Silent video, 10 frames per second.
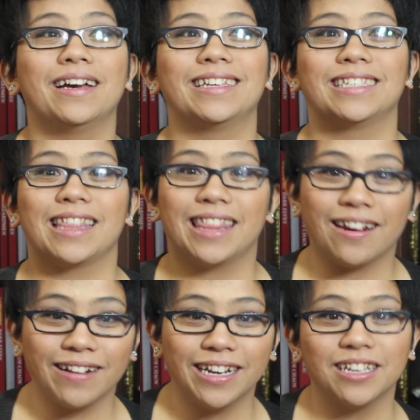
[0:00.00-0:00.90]
because
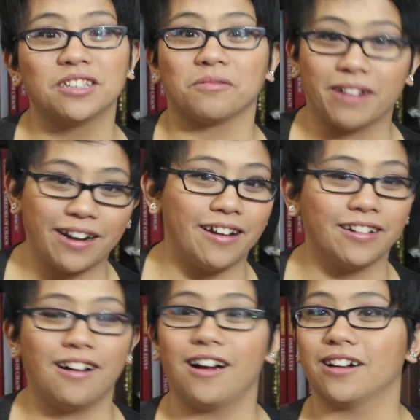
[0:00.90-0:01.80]
there it is, right
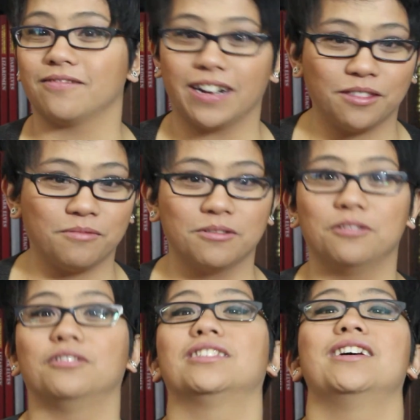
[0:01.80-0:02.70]
on a card, right in the
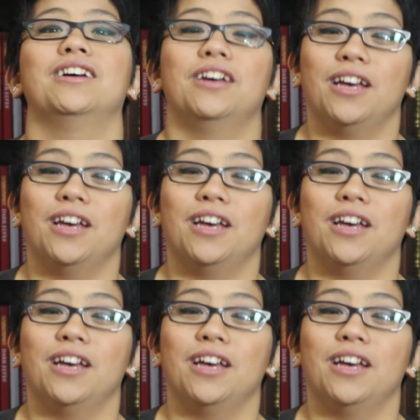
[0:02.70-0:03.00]
rules.